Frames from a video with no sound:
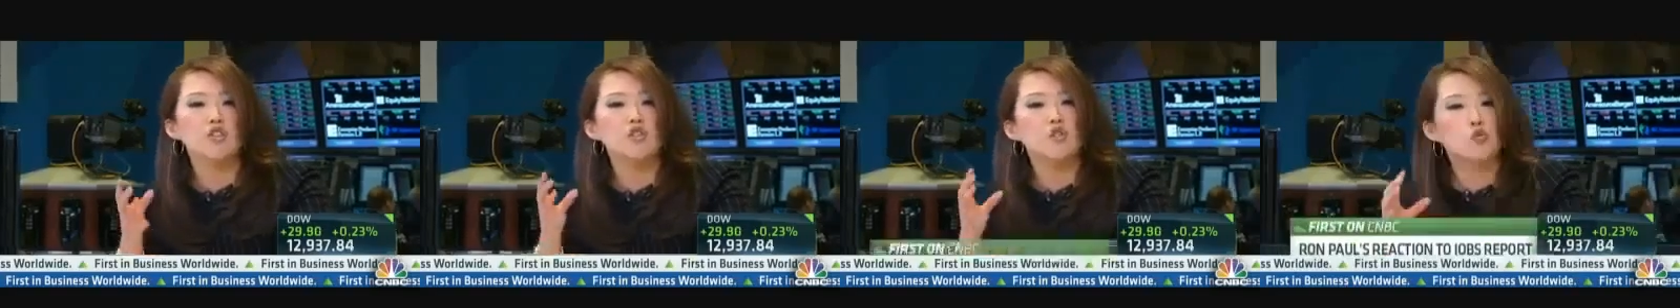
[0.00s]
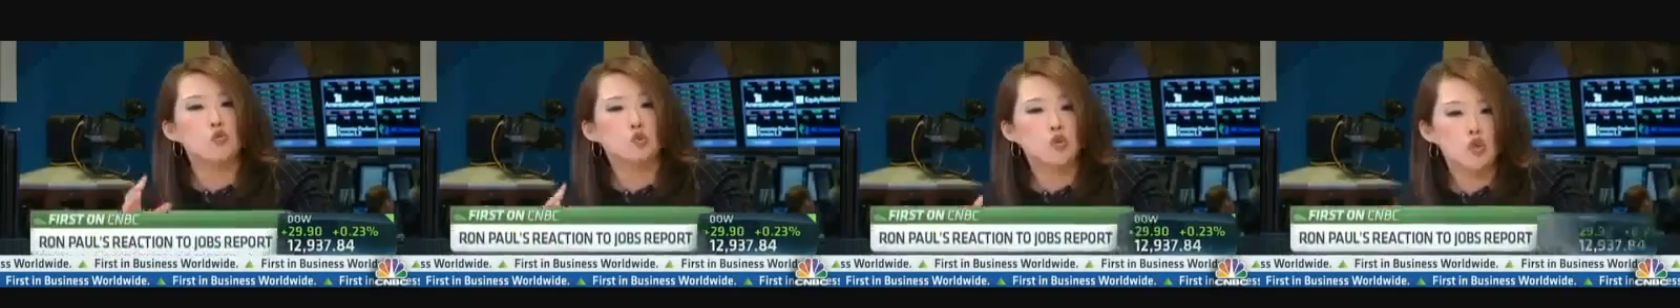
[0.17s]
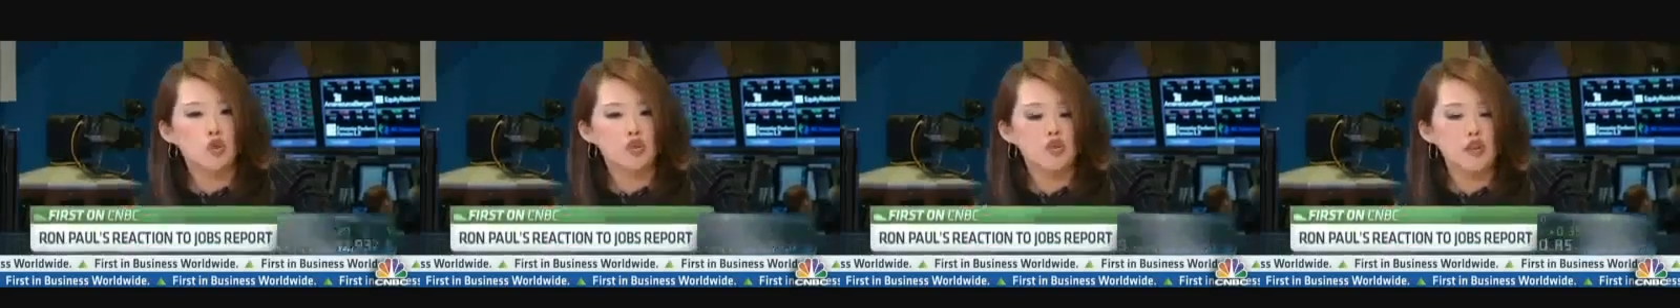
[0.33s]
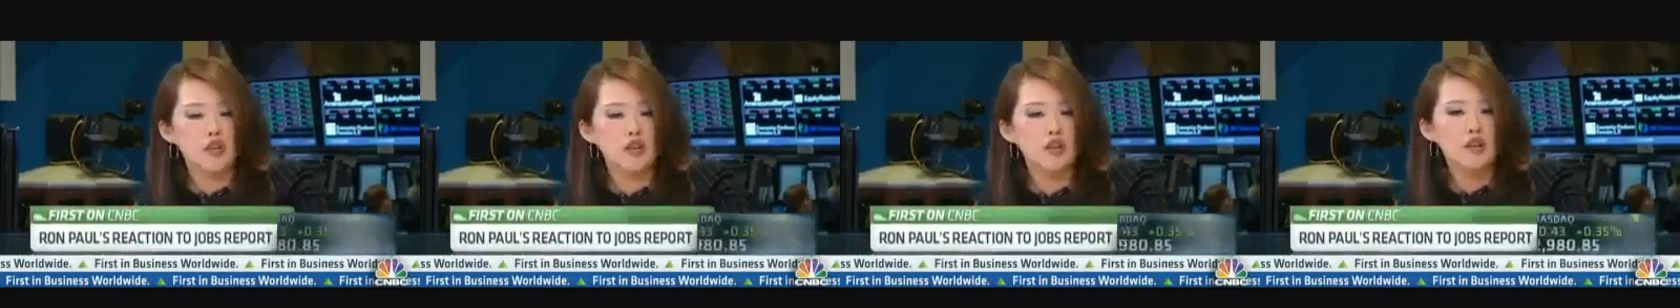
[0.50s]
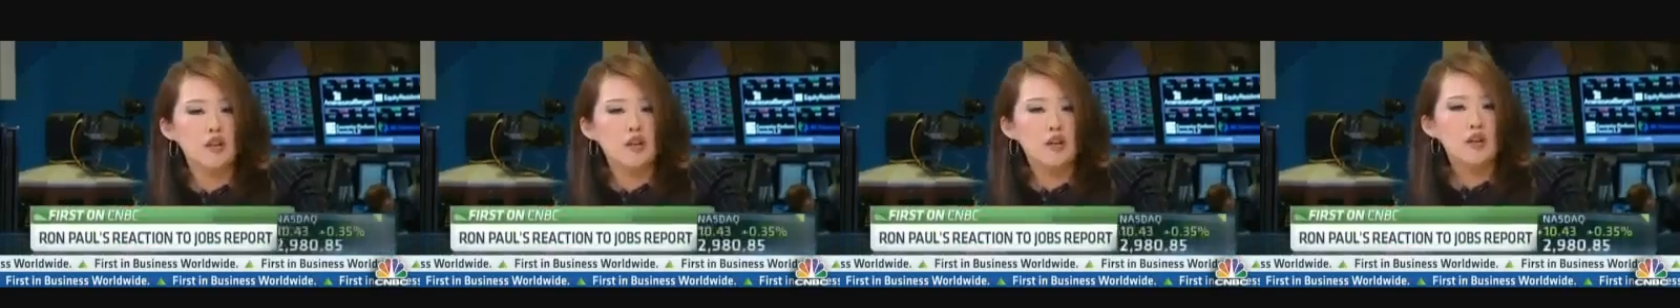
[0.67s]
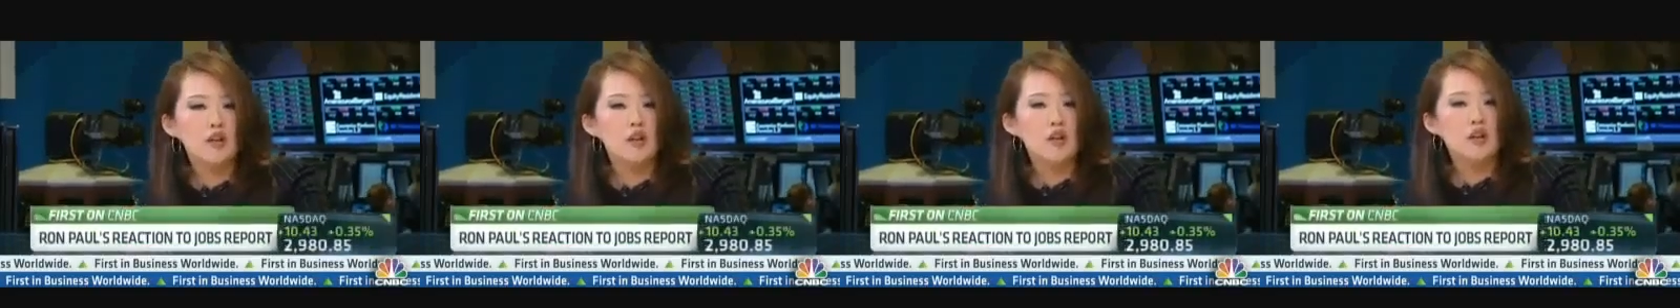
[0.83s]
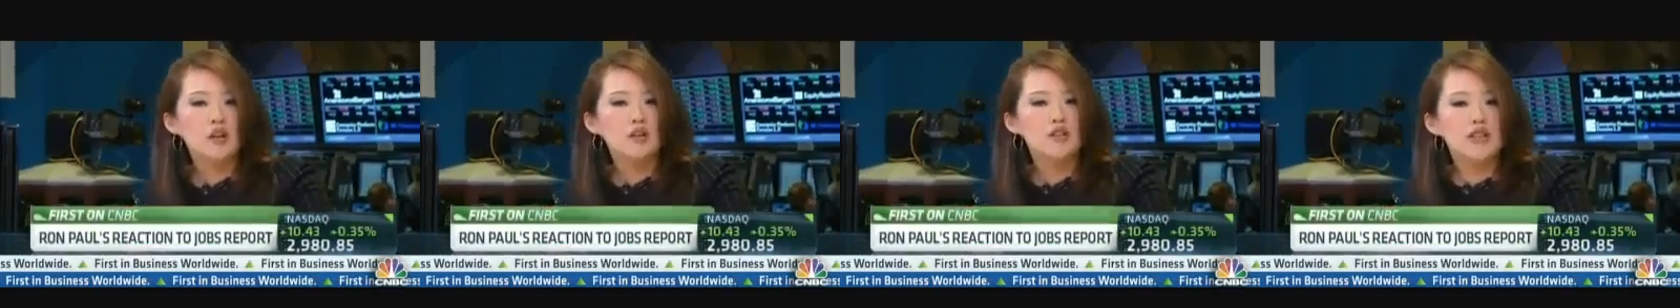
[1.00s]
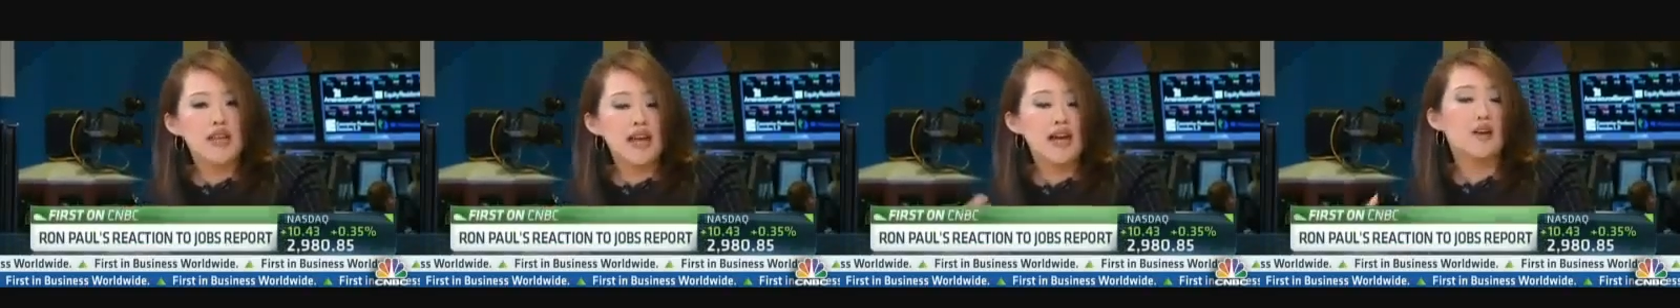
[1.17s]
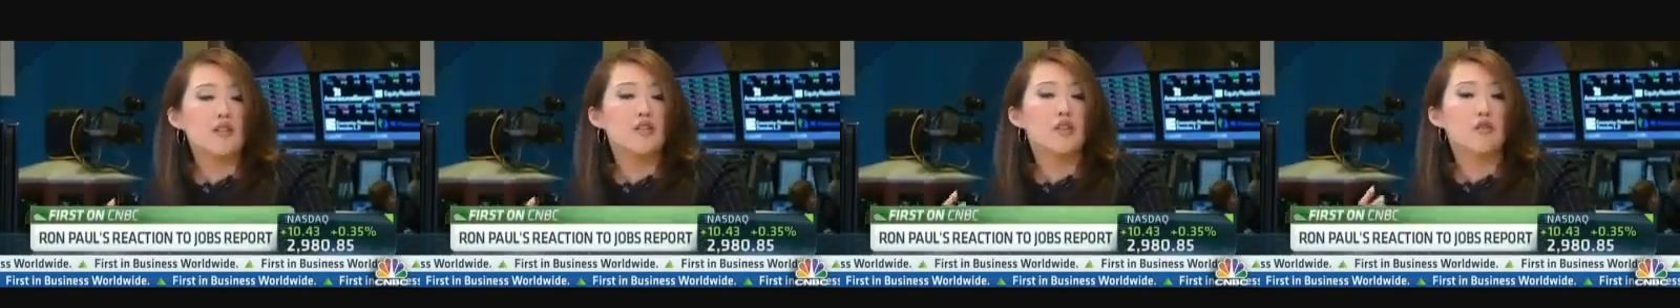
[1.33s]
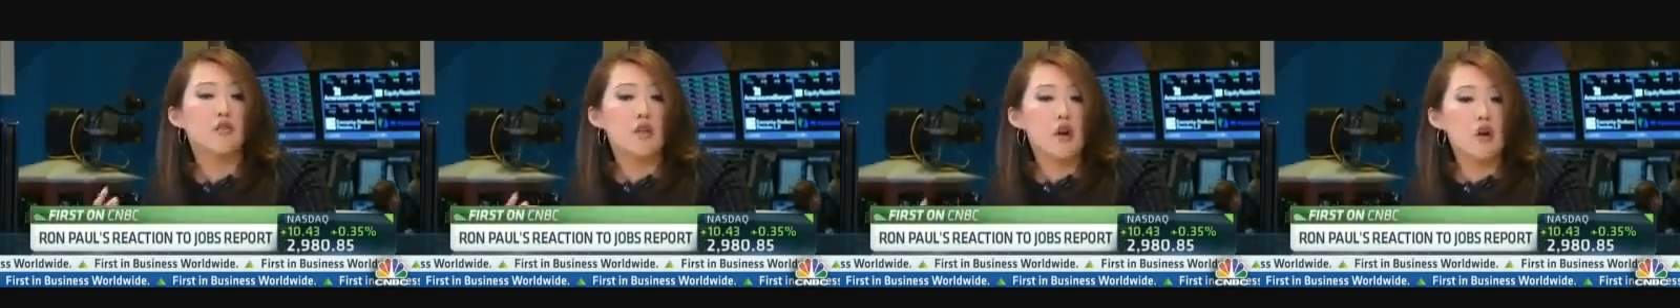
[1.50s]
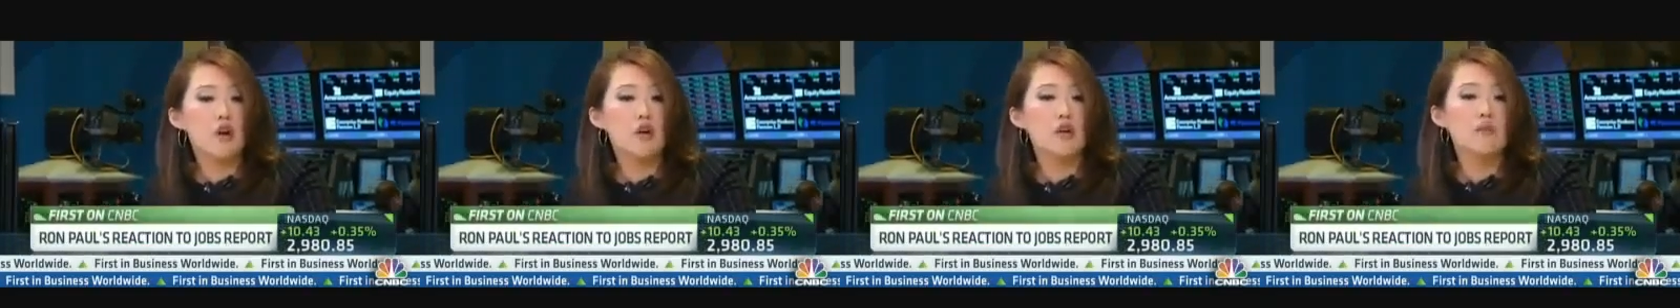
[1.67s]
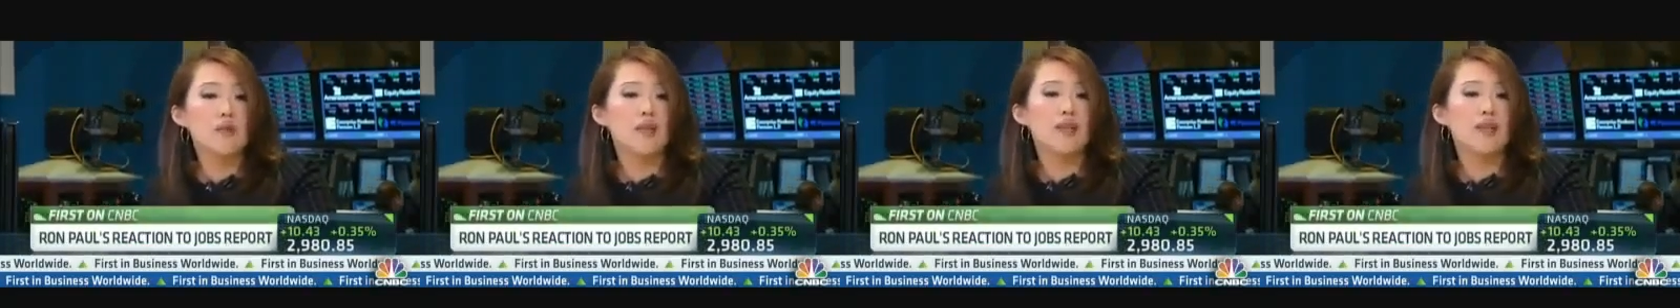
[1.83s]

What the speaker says: is worth it down the road?